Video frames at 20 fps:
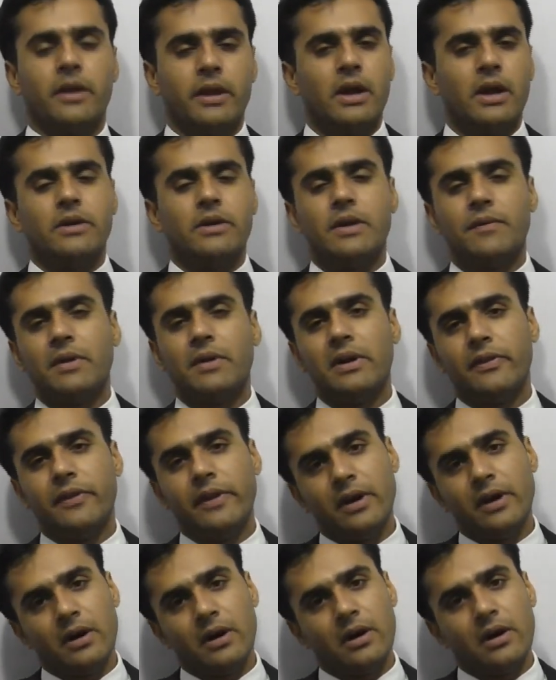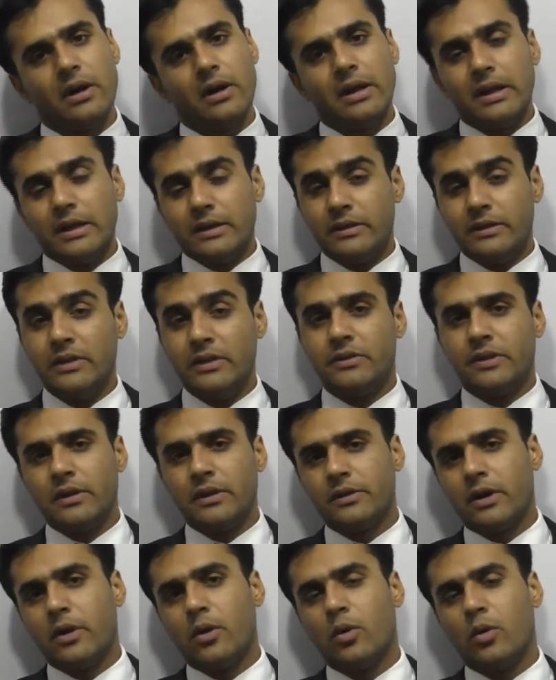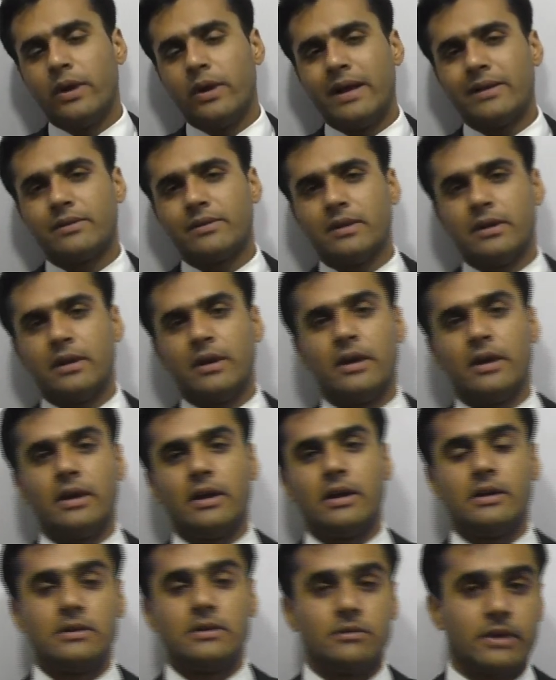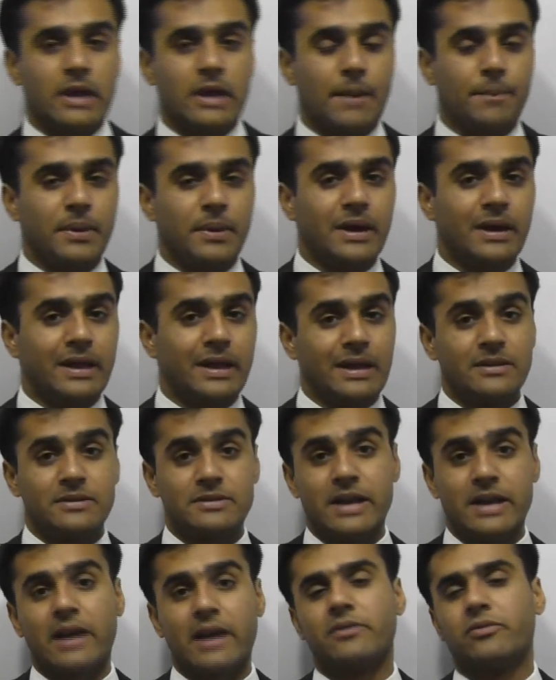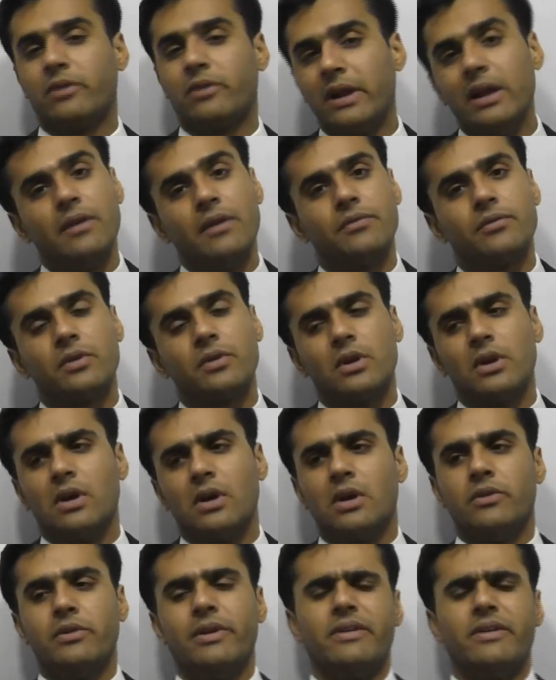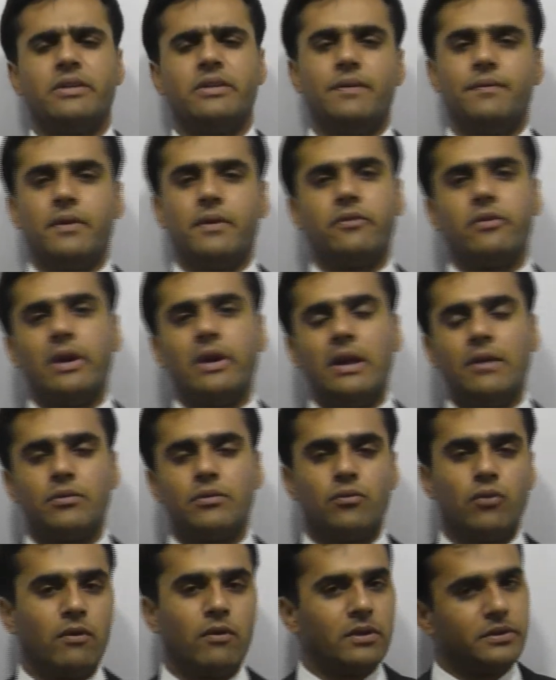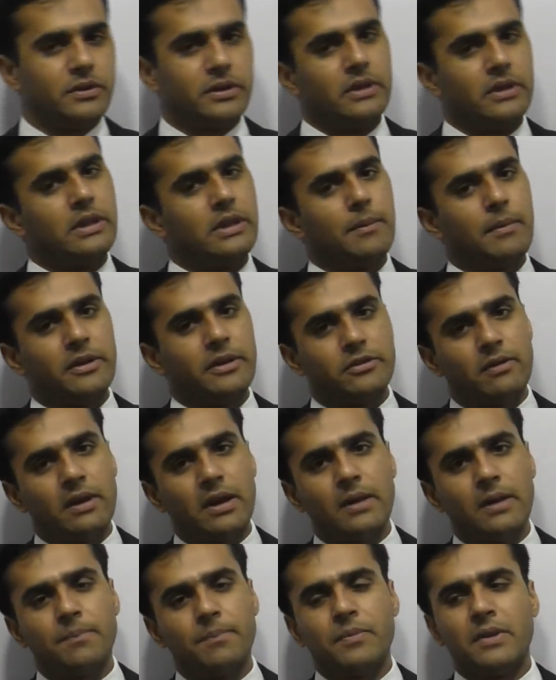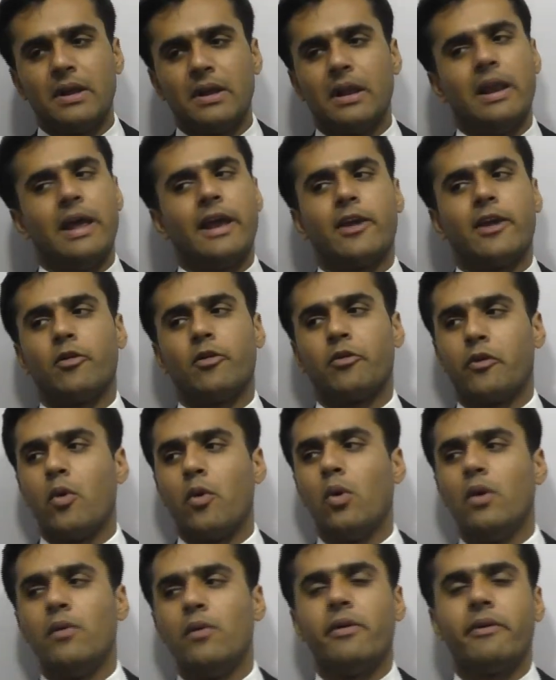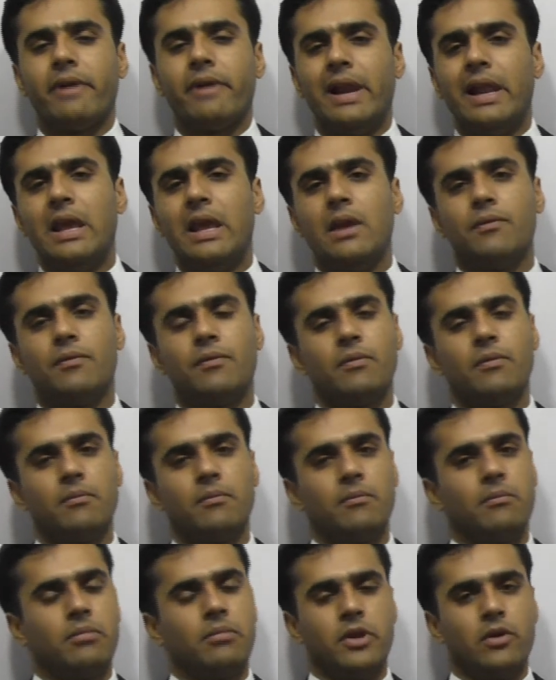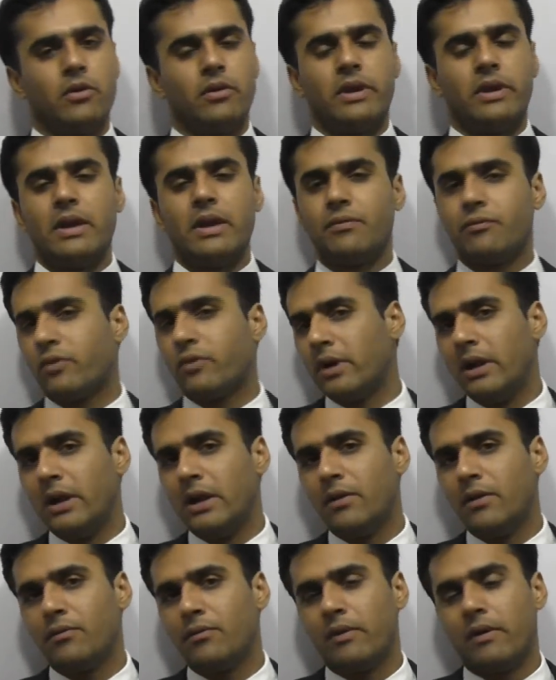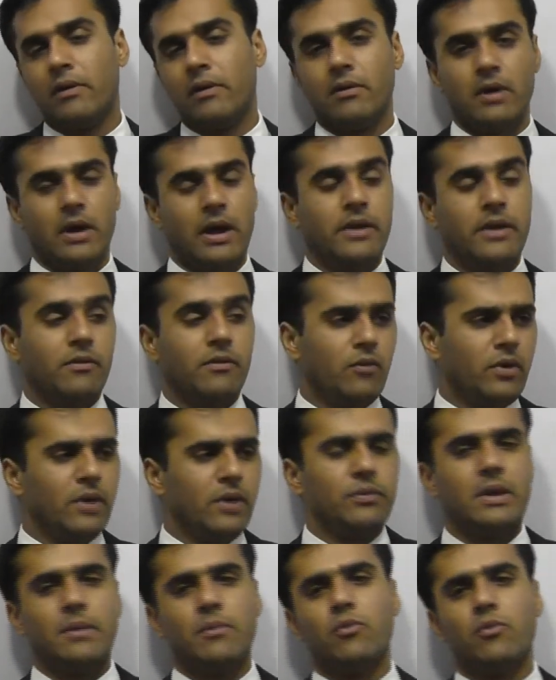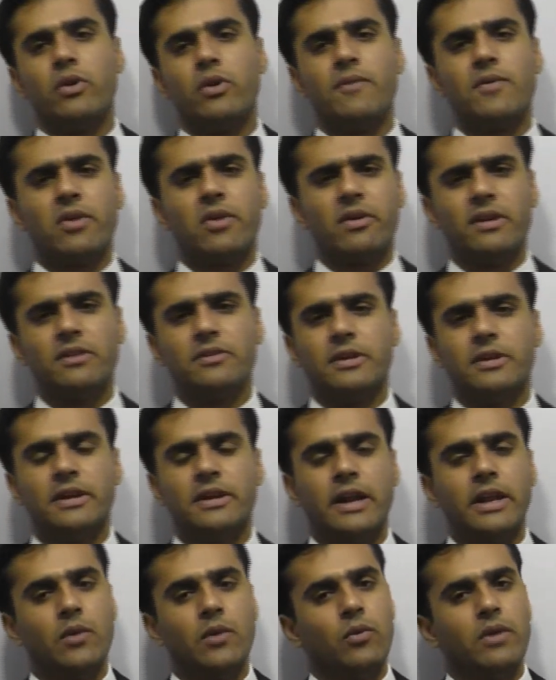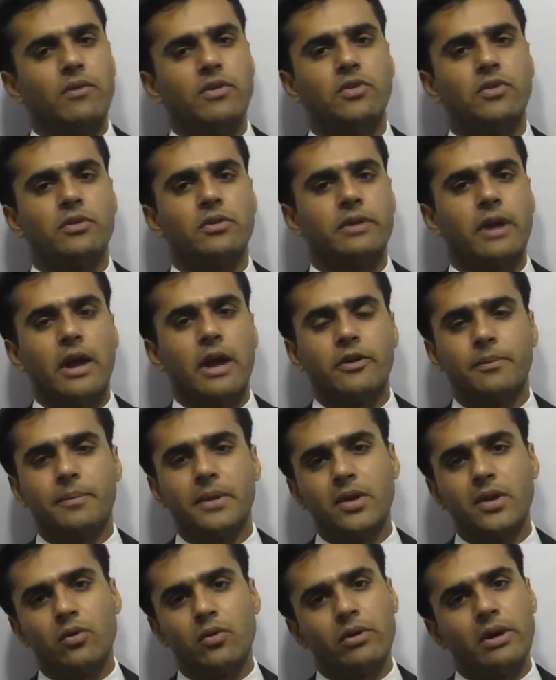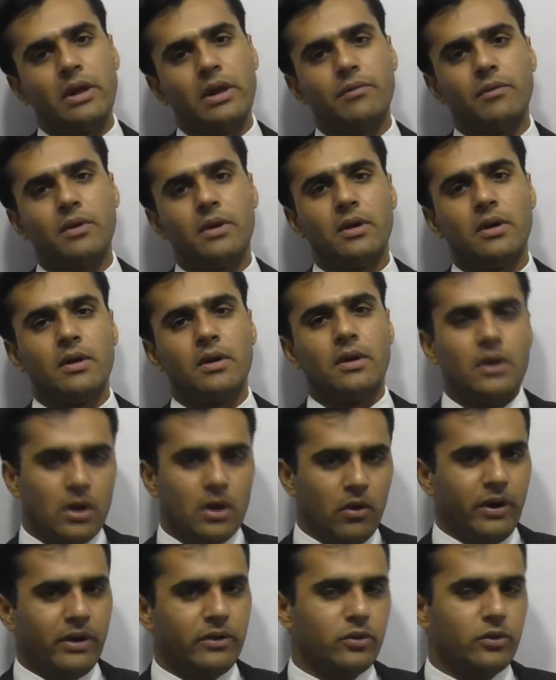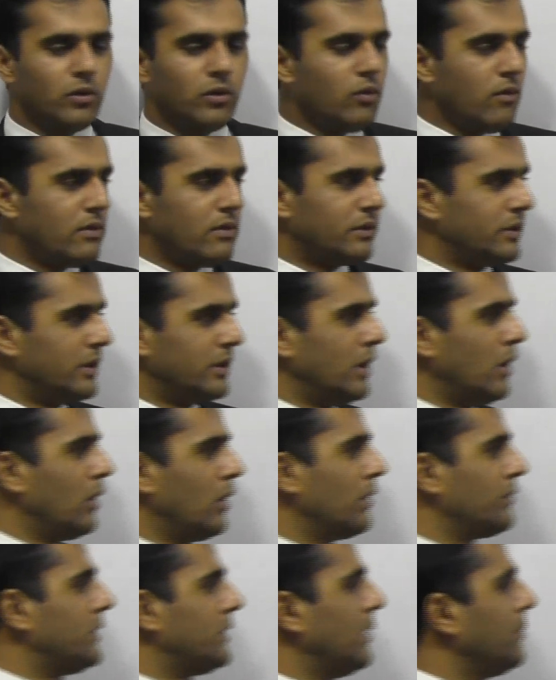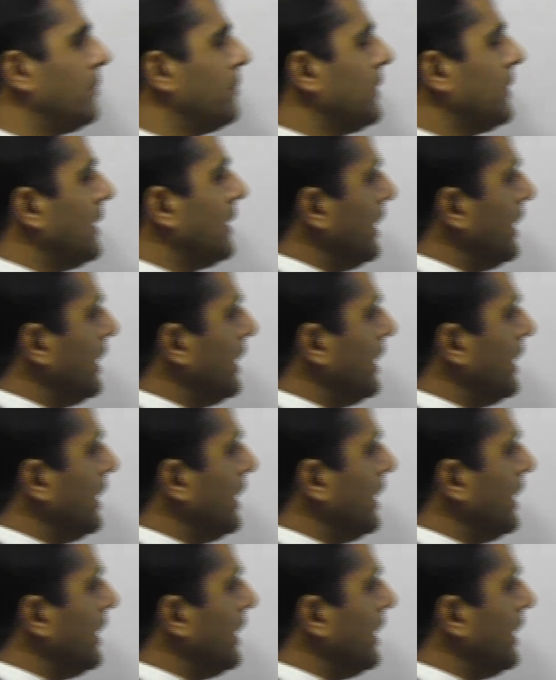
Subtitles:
Yeah, definitely there are. These things are known as capital gains tax reliefs. There are different reliefs. We will see them as well, like rollover relief, gift relief, and one of them we have already seen anyway, which was entrepreneur relief. All right, so we will see all of them